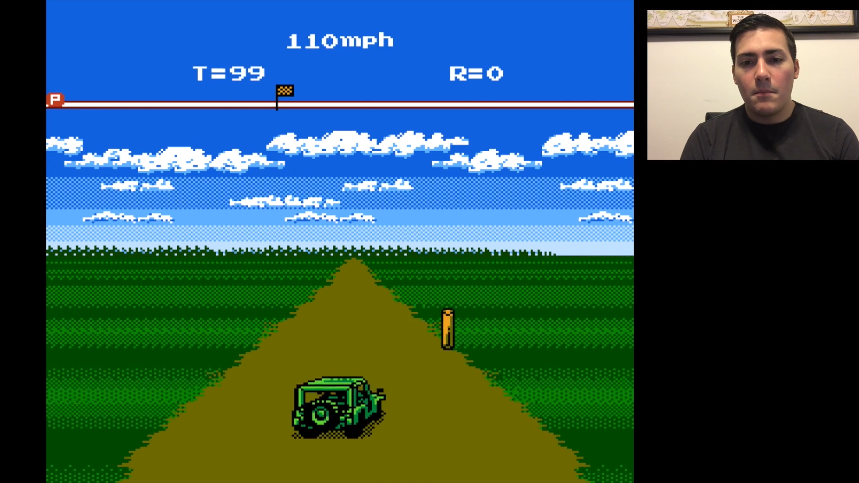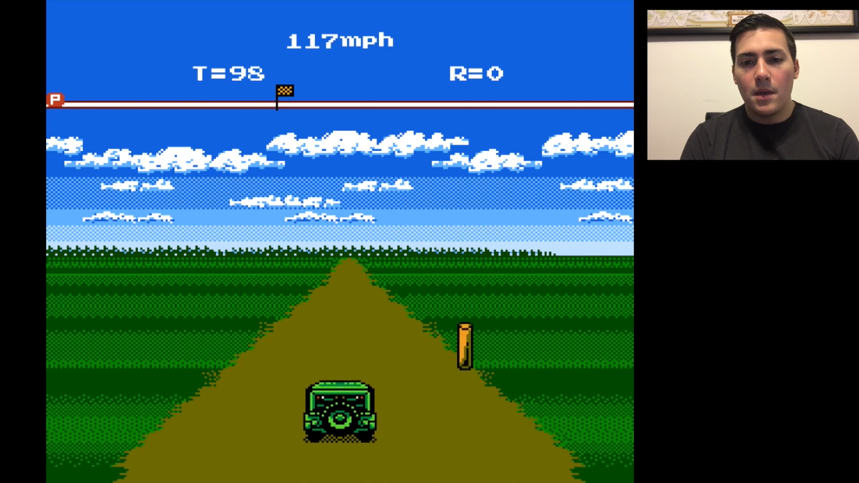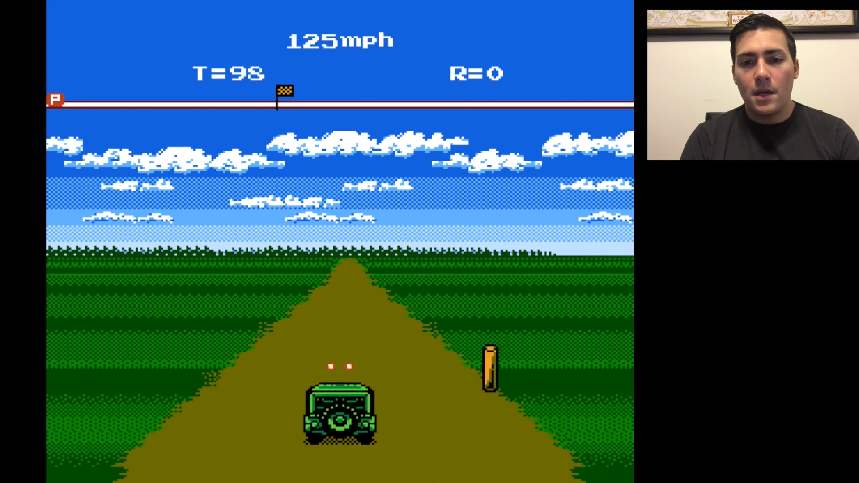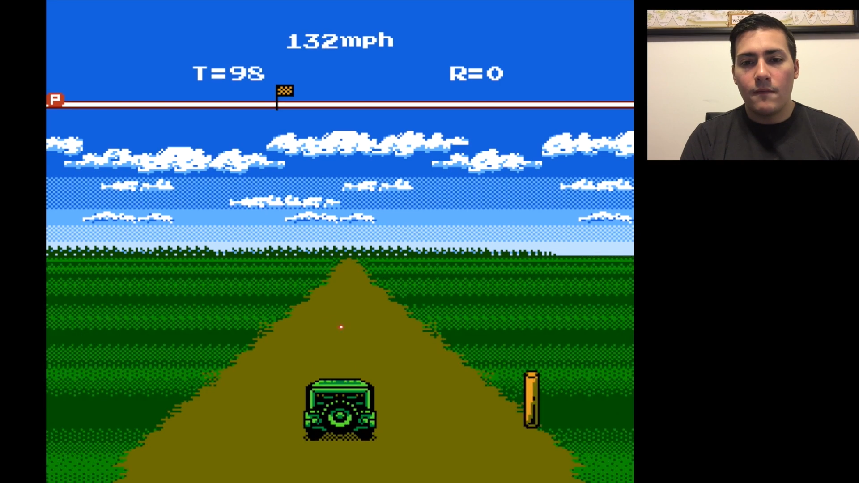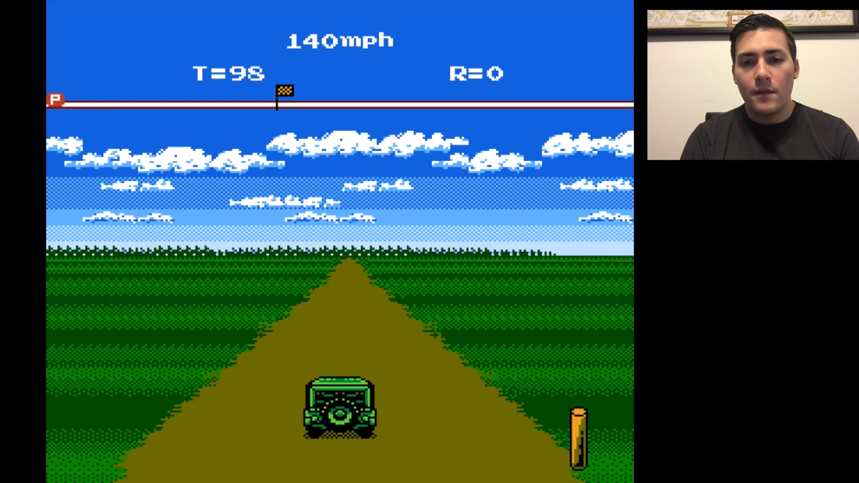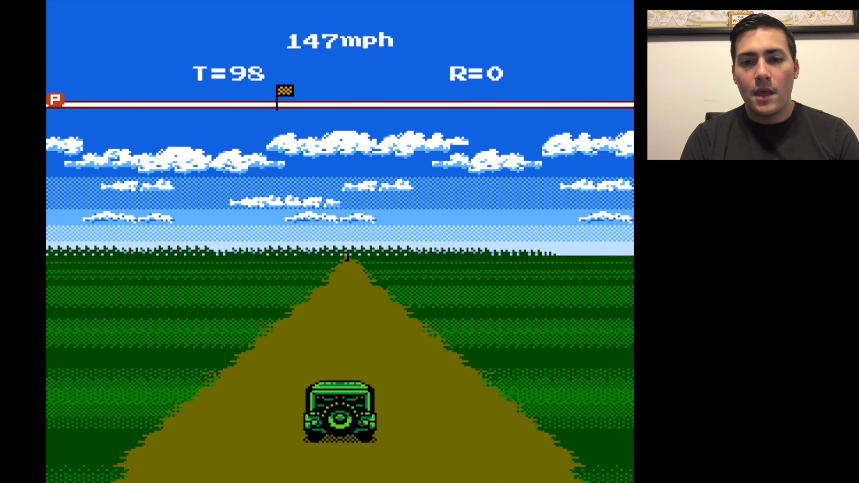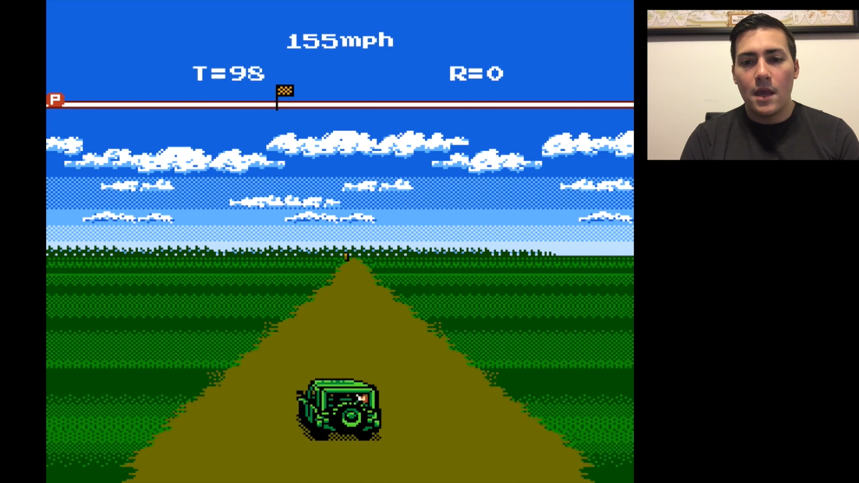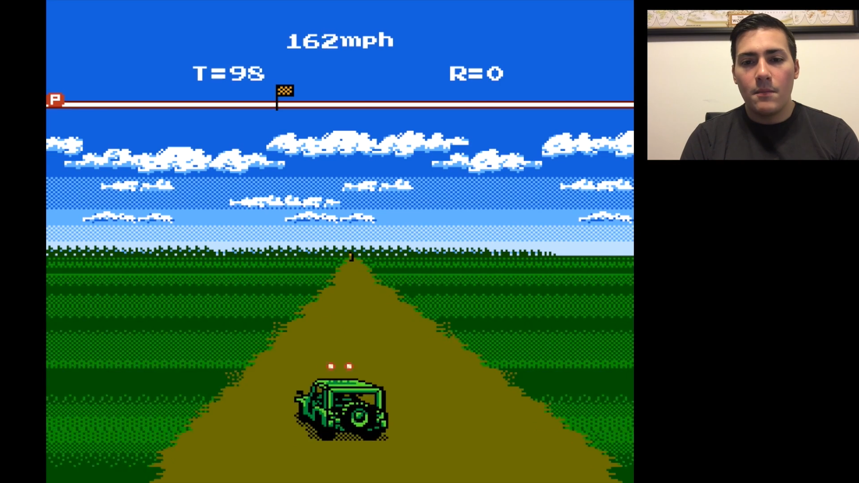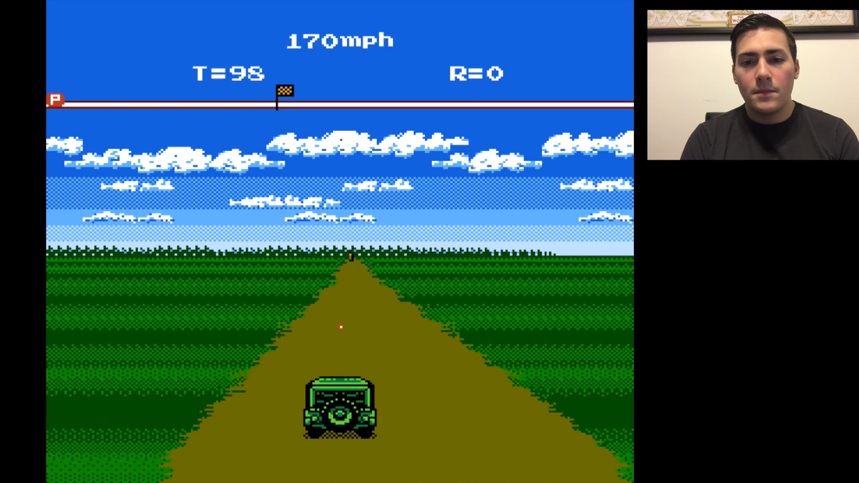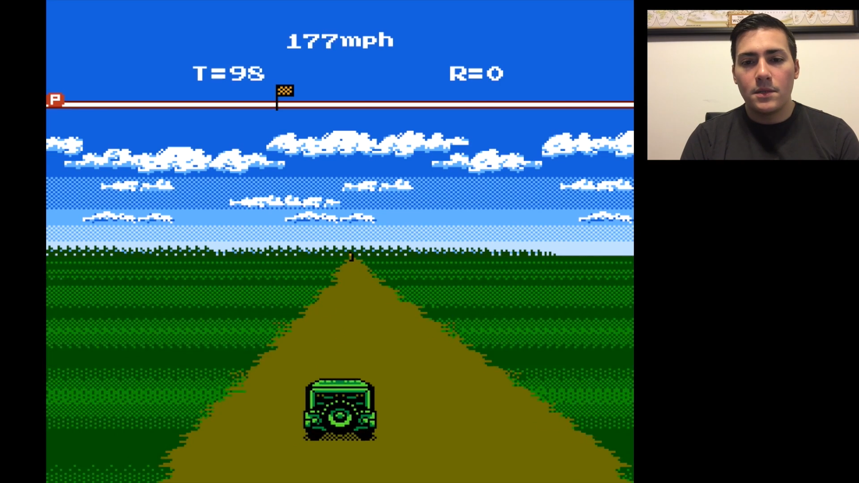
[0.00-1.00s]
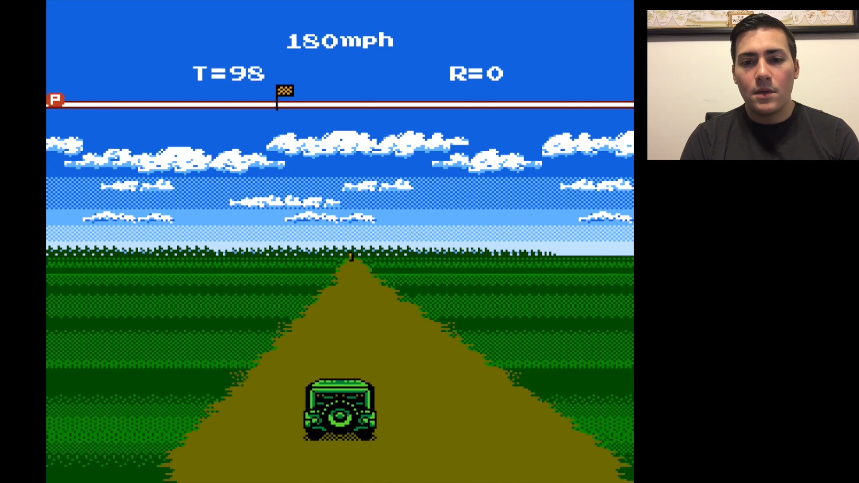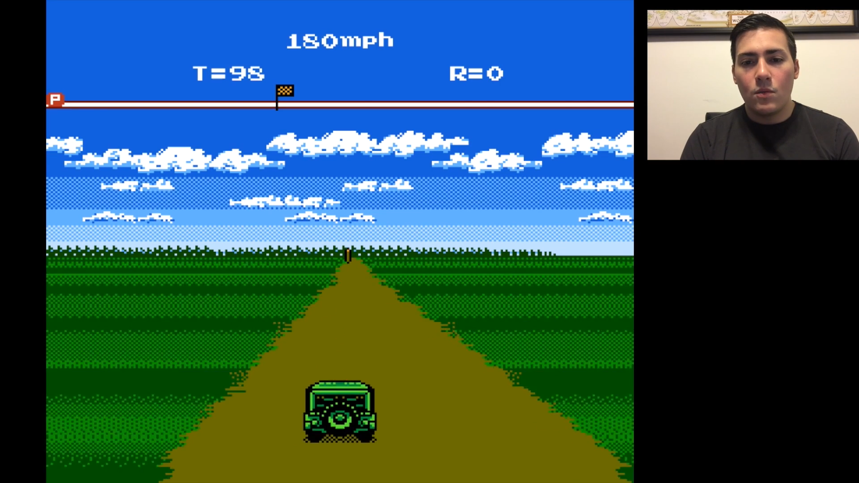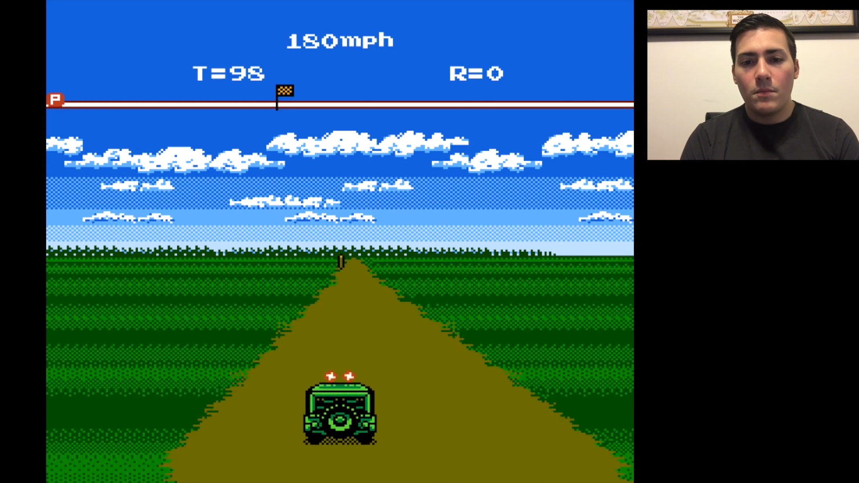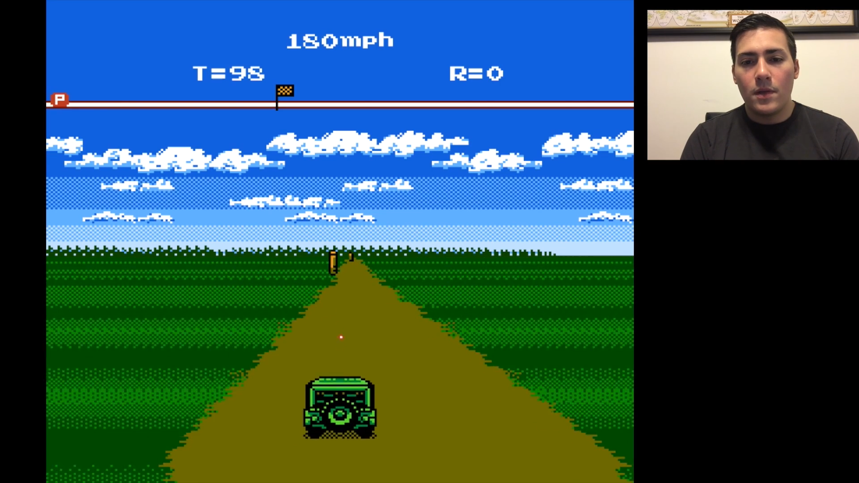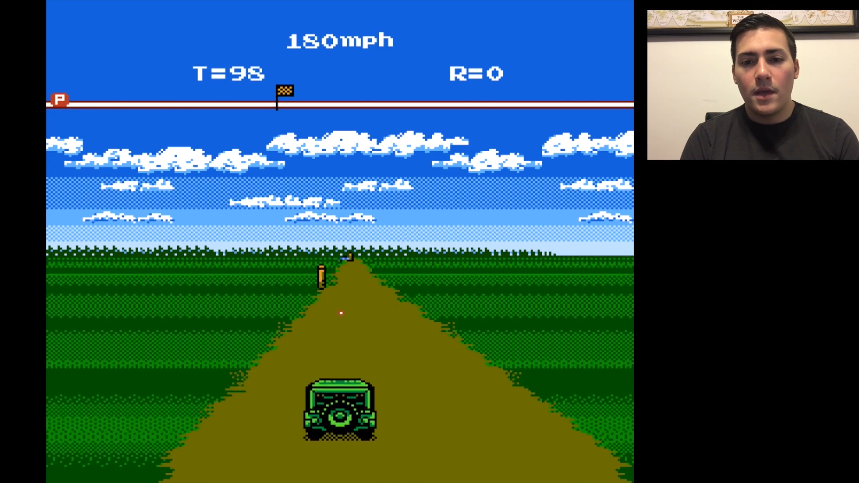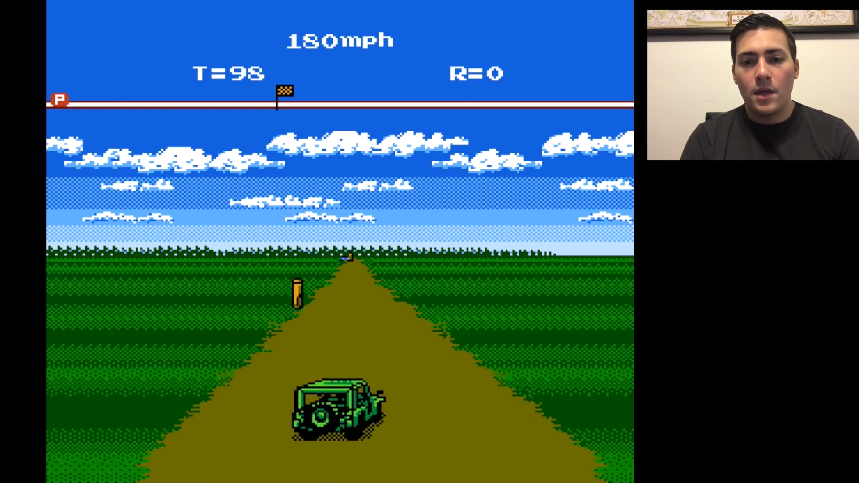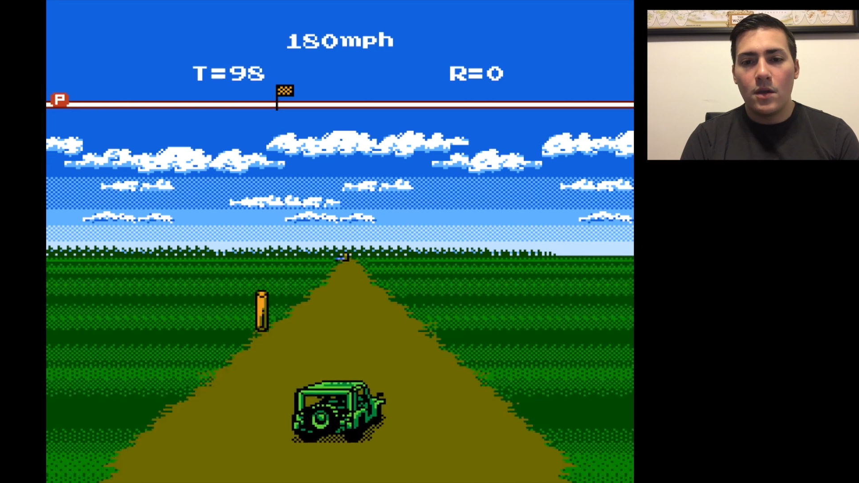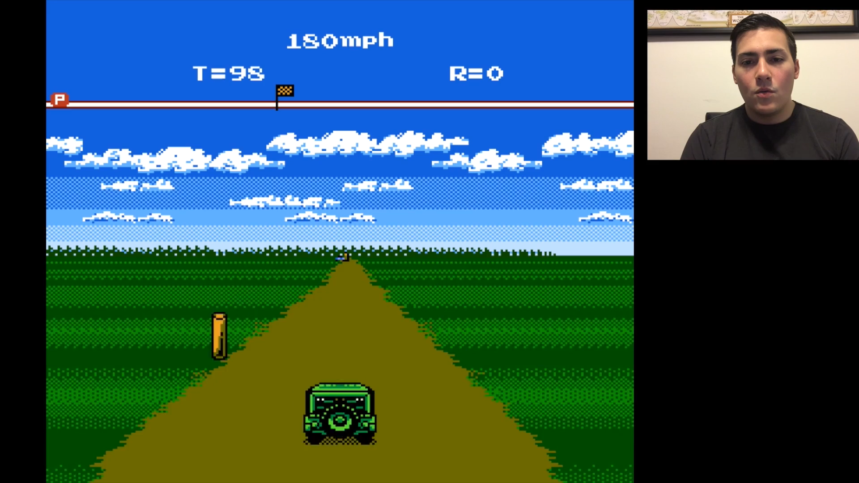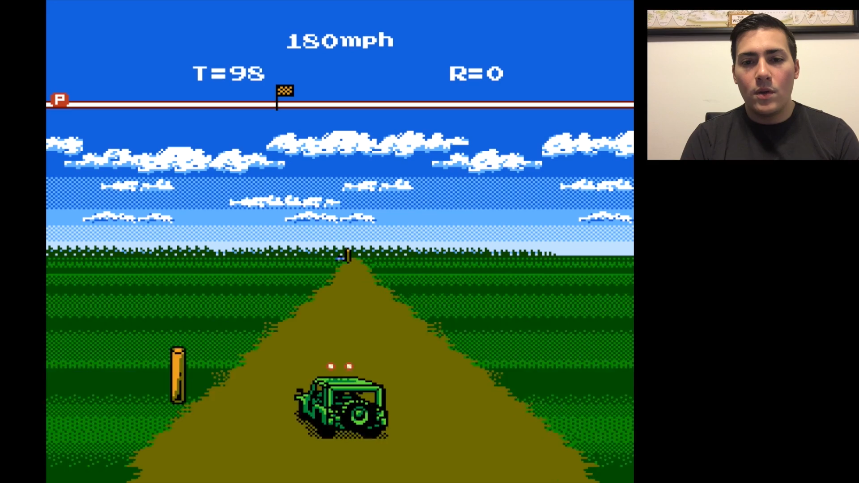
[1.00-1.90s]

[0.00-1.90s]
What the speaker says: many of the games that we play here,